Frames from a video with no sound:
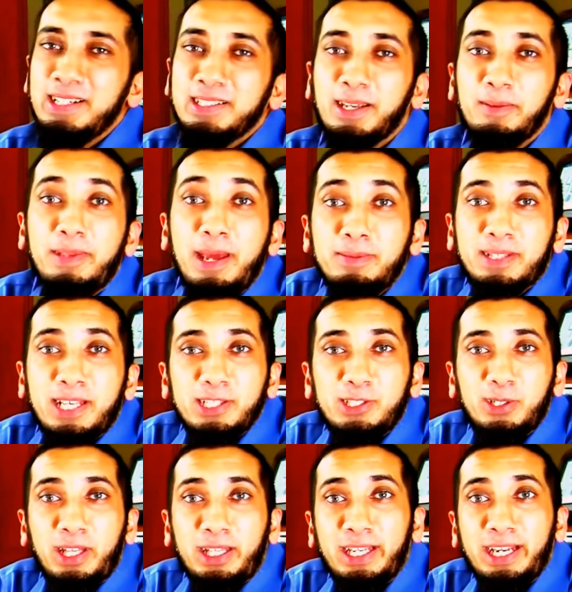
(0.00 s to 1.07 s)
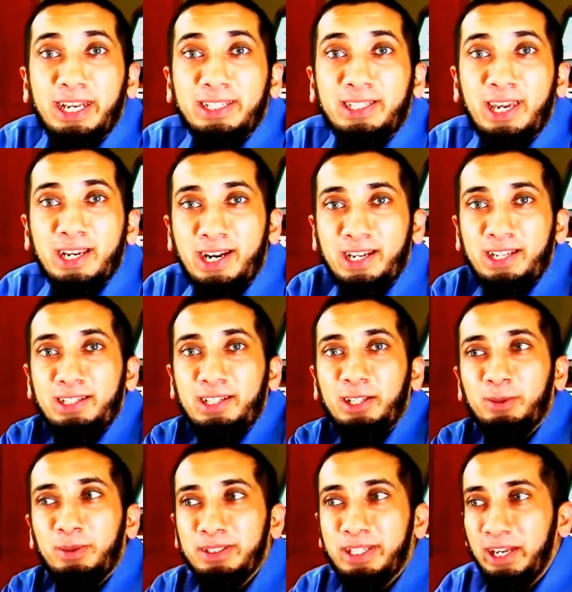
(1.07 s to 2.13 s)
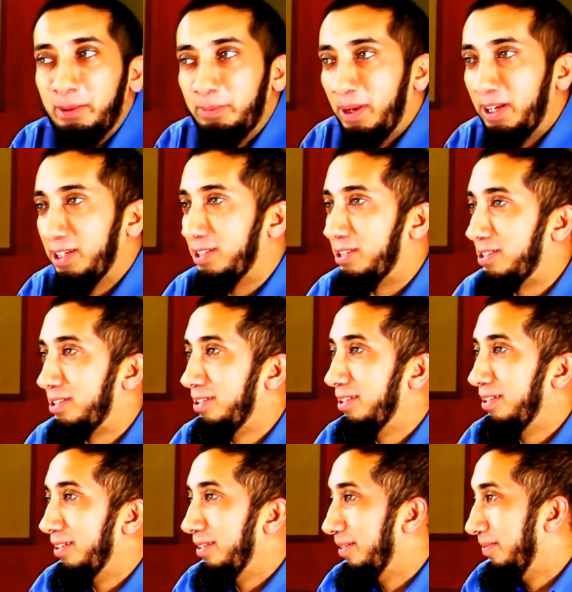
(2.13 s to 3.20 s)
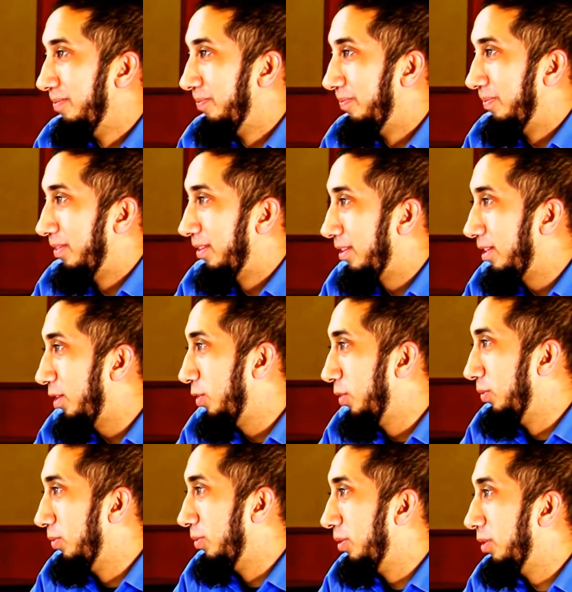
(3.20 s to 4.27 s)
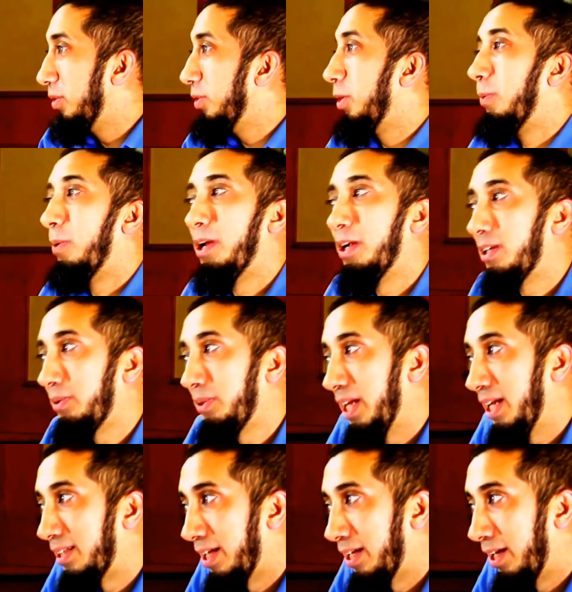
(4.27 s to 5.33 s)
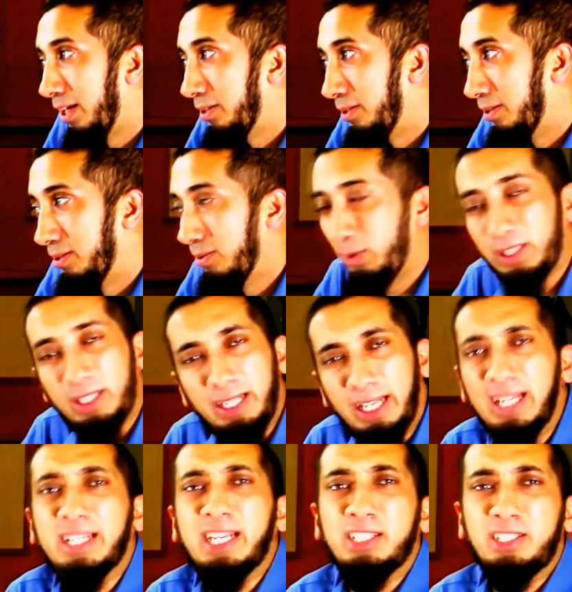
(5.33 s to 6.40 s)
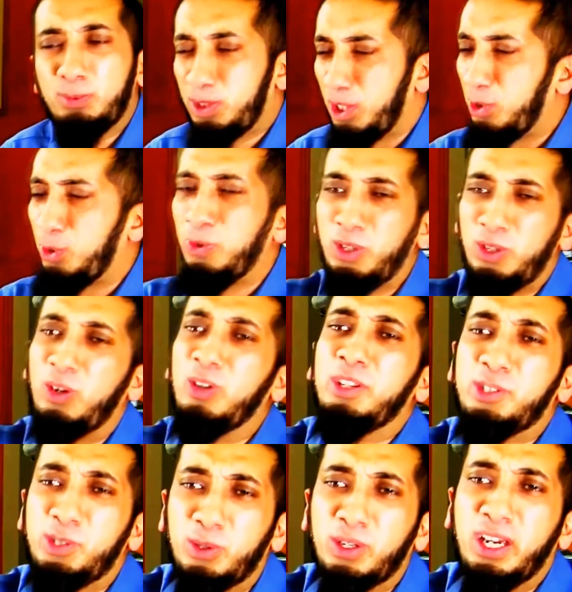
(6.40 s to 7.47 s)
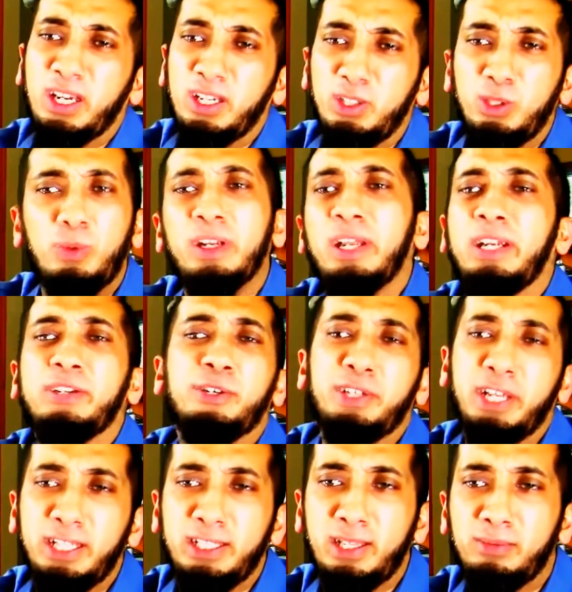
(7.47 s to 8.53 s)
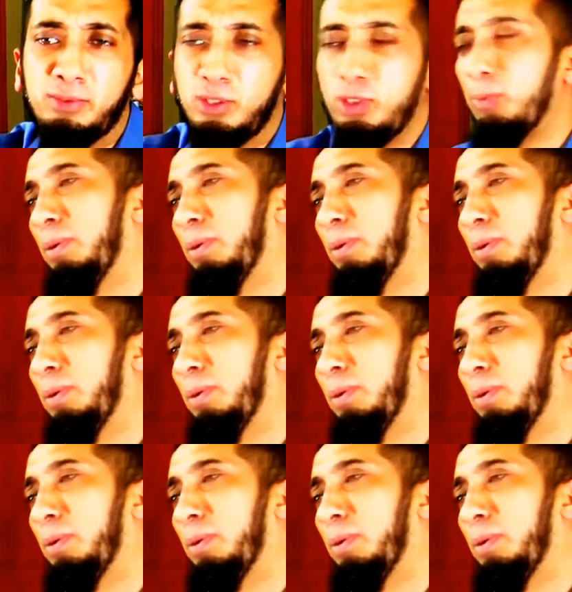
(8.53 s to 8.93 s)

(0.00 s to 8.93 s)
Sometimes kids do that. They get a kick out of the other one getting punished. They do. You don't want to create that either. With little kids, with the 2-year-old, it's okay. You want to entertain them. So you